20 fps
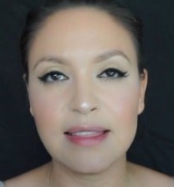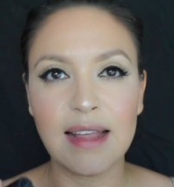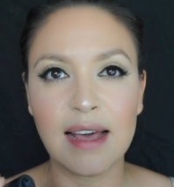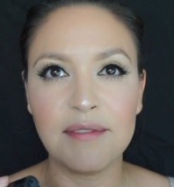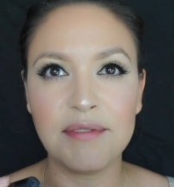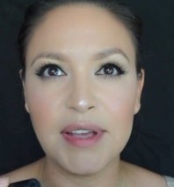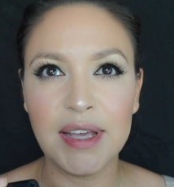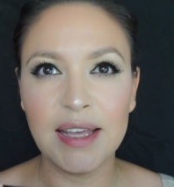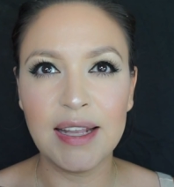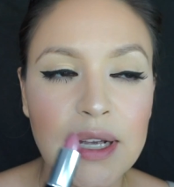
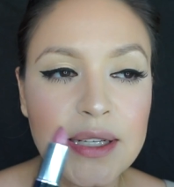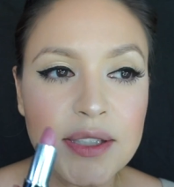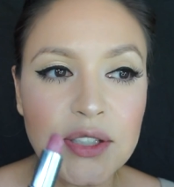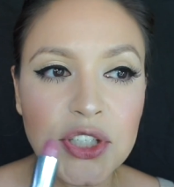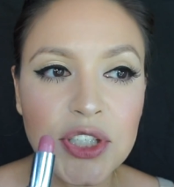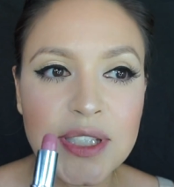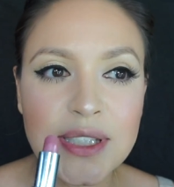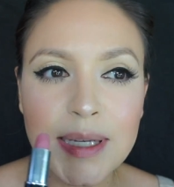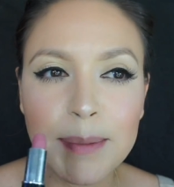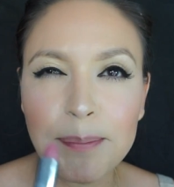Love It. It's
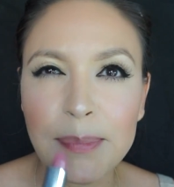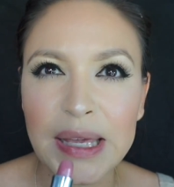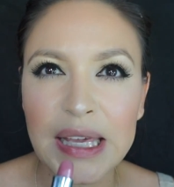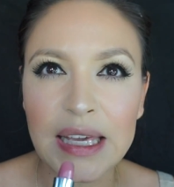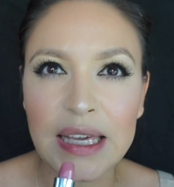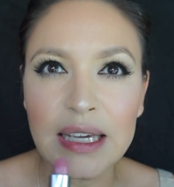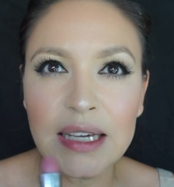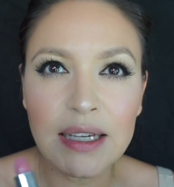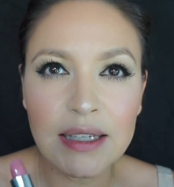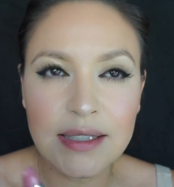just a
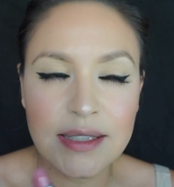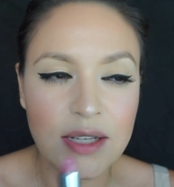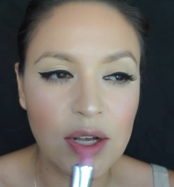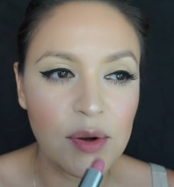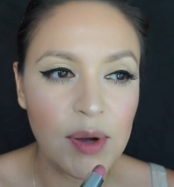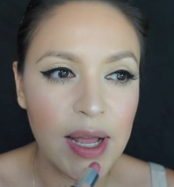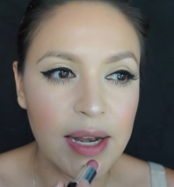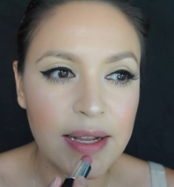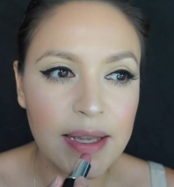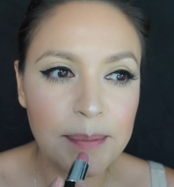pink,
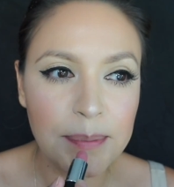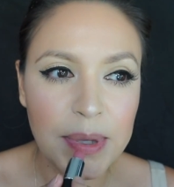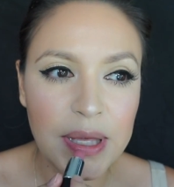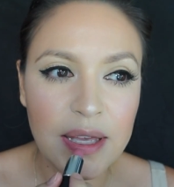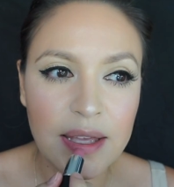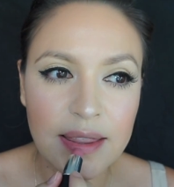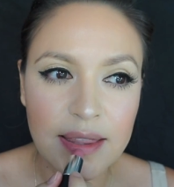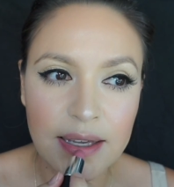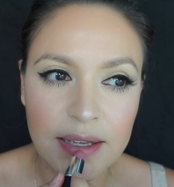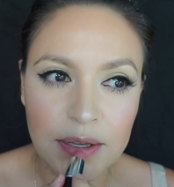so any
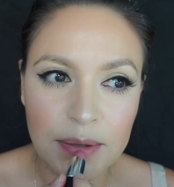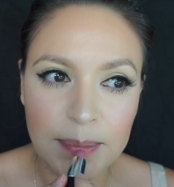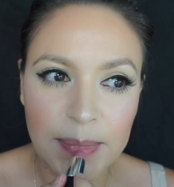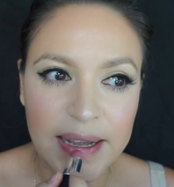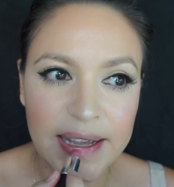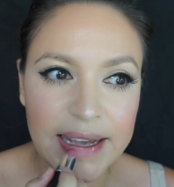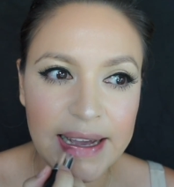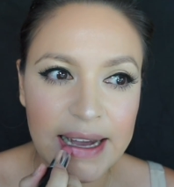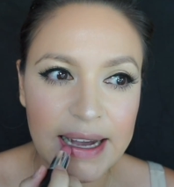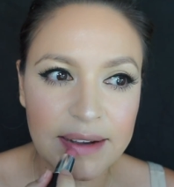pink that you
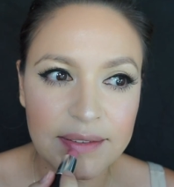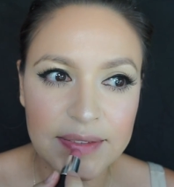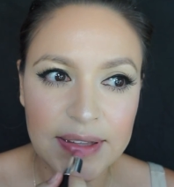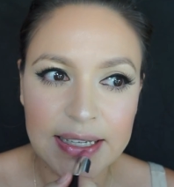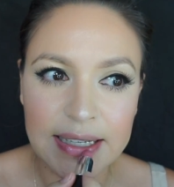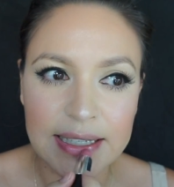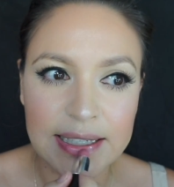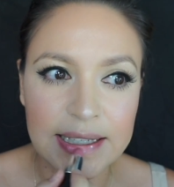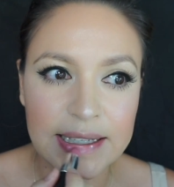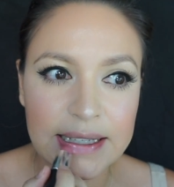might have,
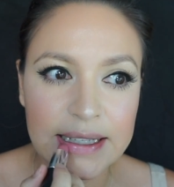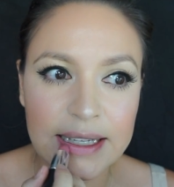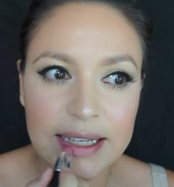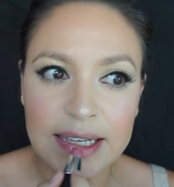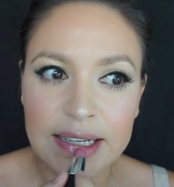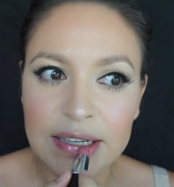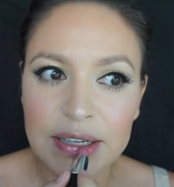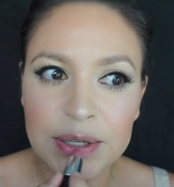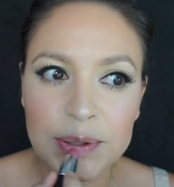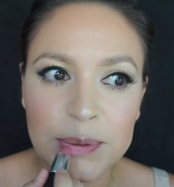like a
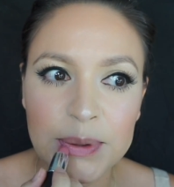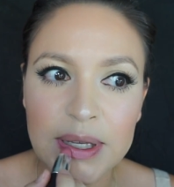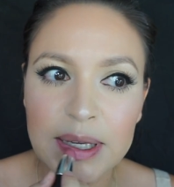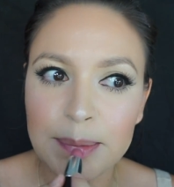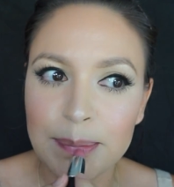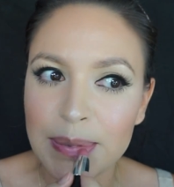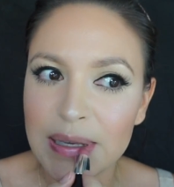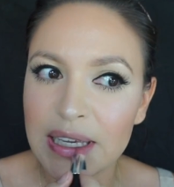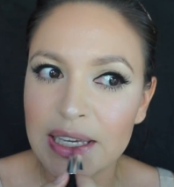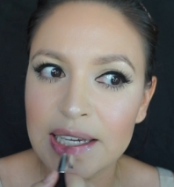
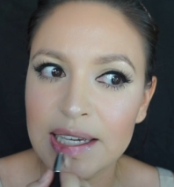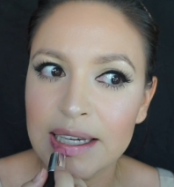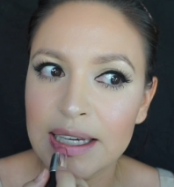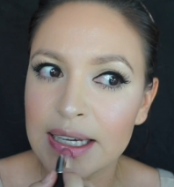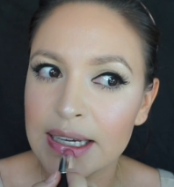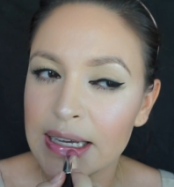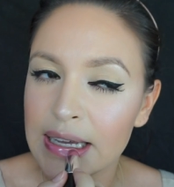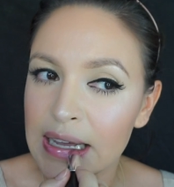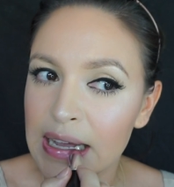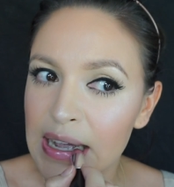nudie
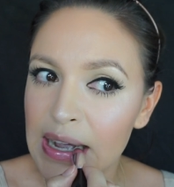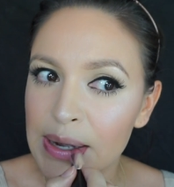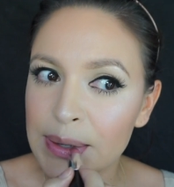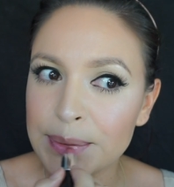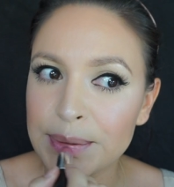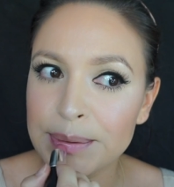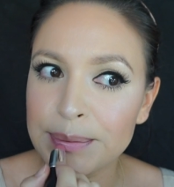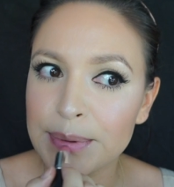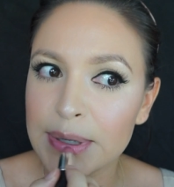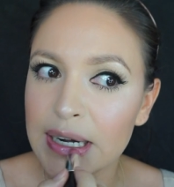pink,
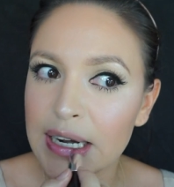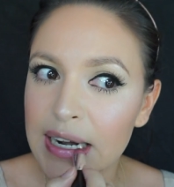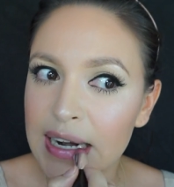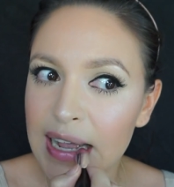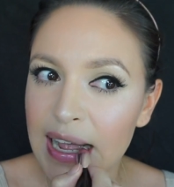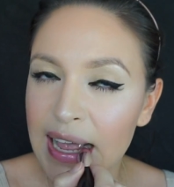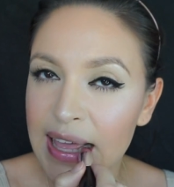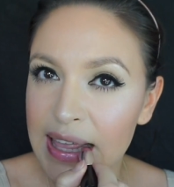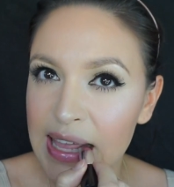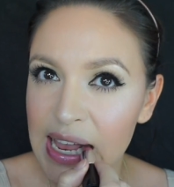will work.
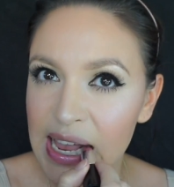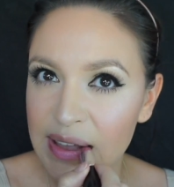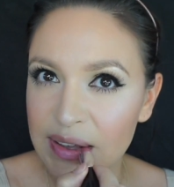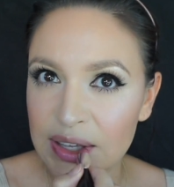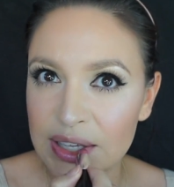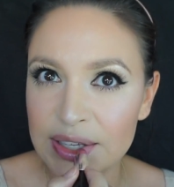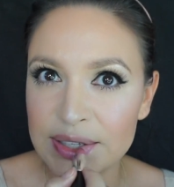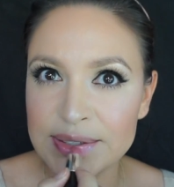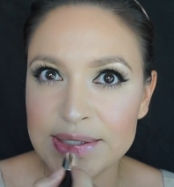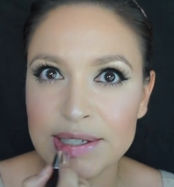I think if
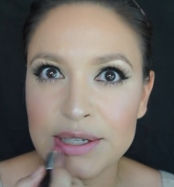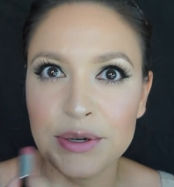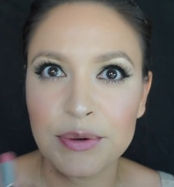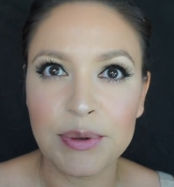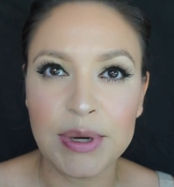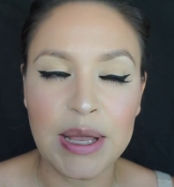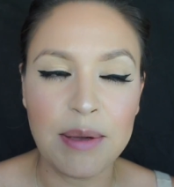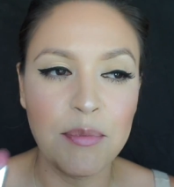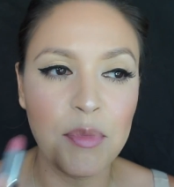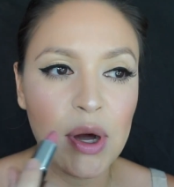you use a
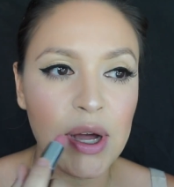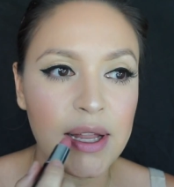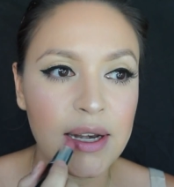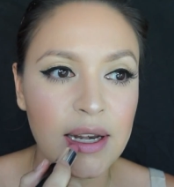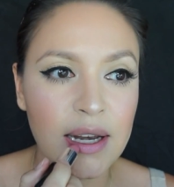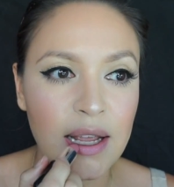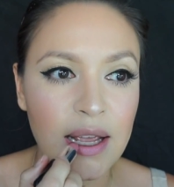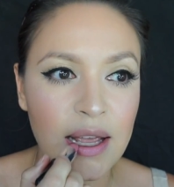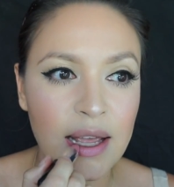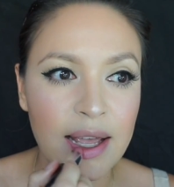cream
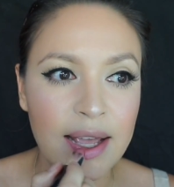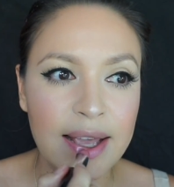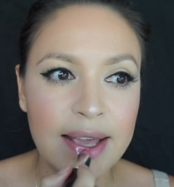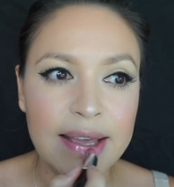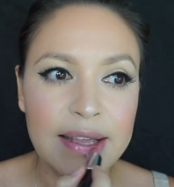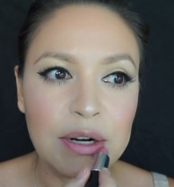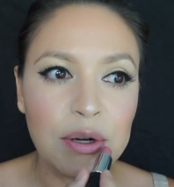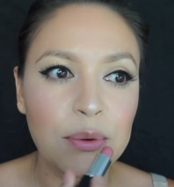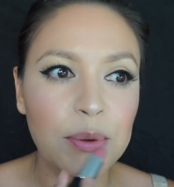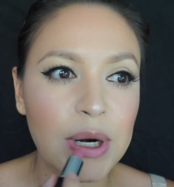one,
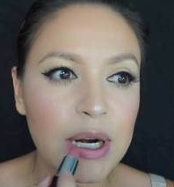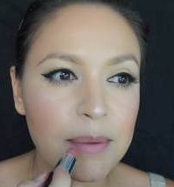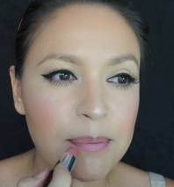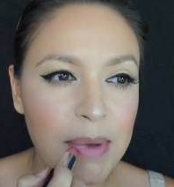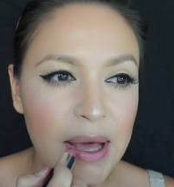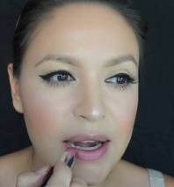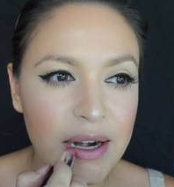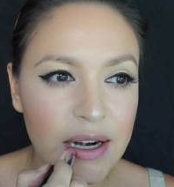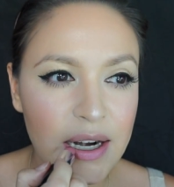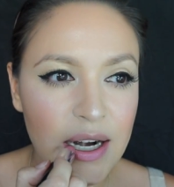it'll work
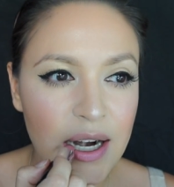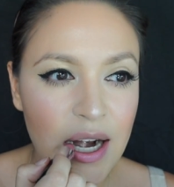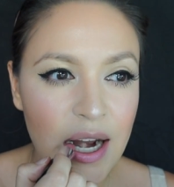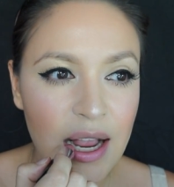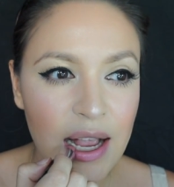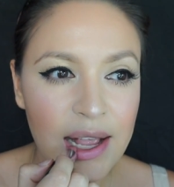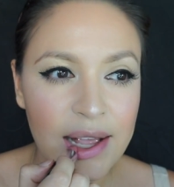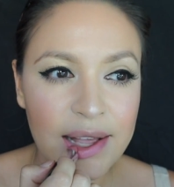better.